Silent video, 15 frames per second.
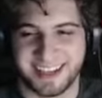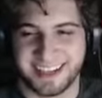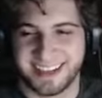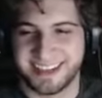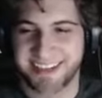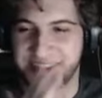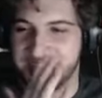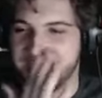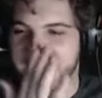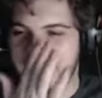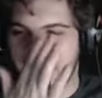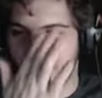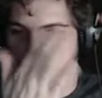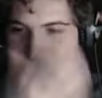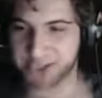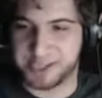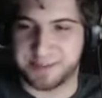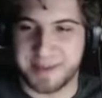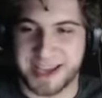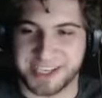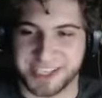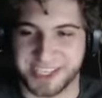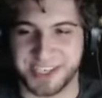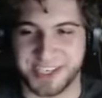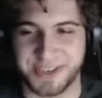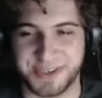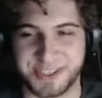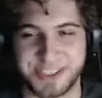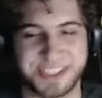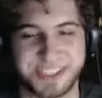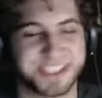the average magic douche.